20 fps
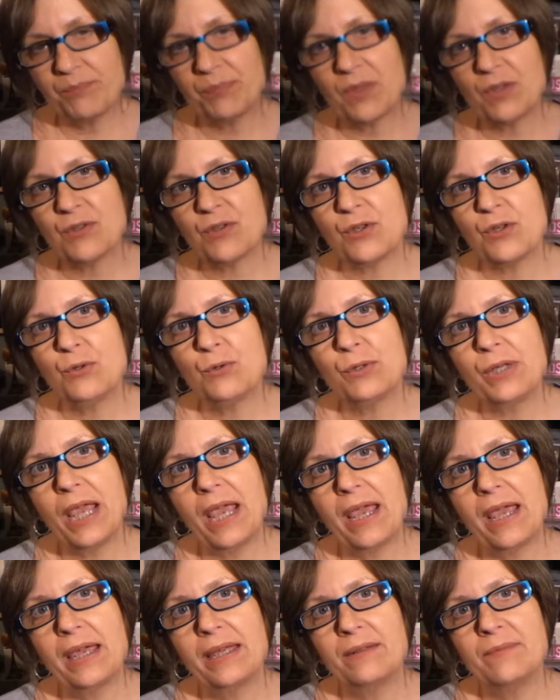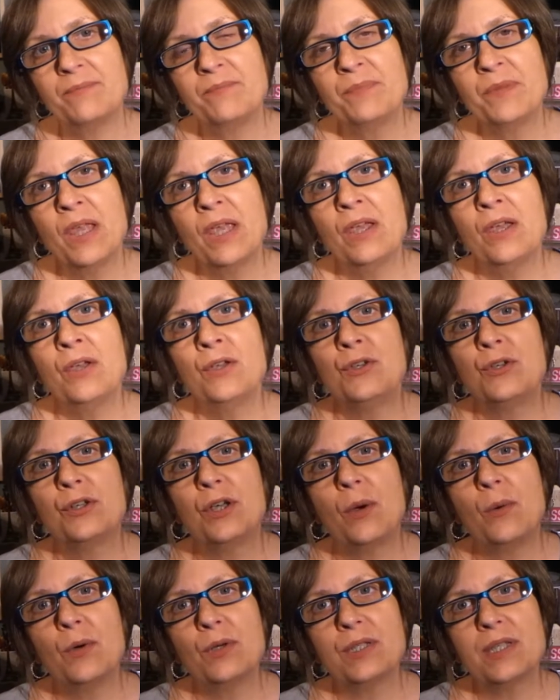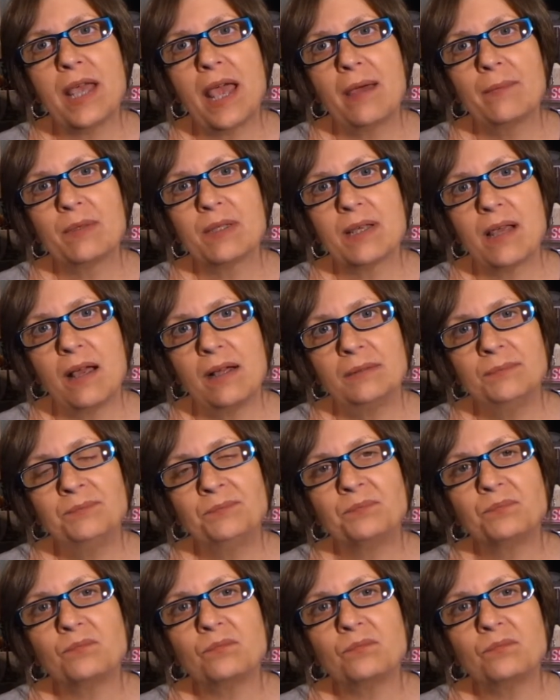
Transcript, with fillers: so you can, you go onto Amazon,